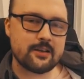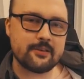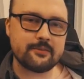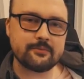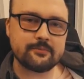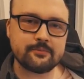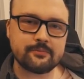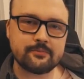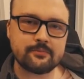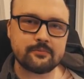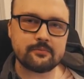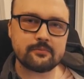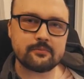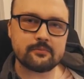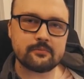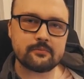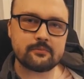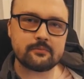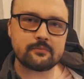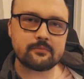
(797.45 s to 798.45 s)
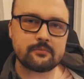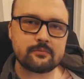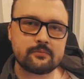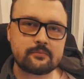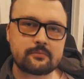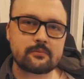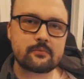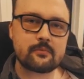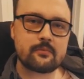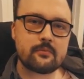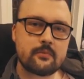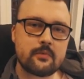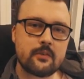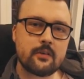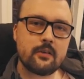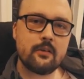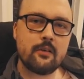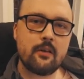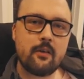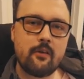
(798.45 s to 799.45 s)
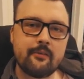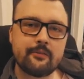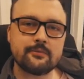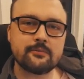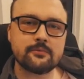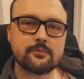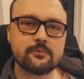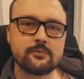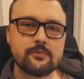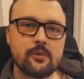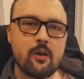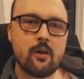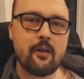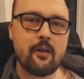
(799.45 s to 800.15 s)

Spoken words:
The sequence is into tomorrow.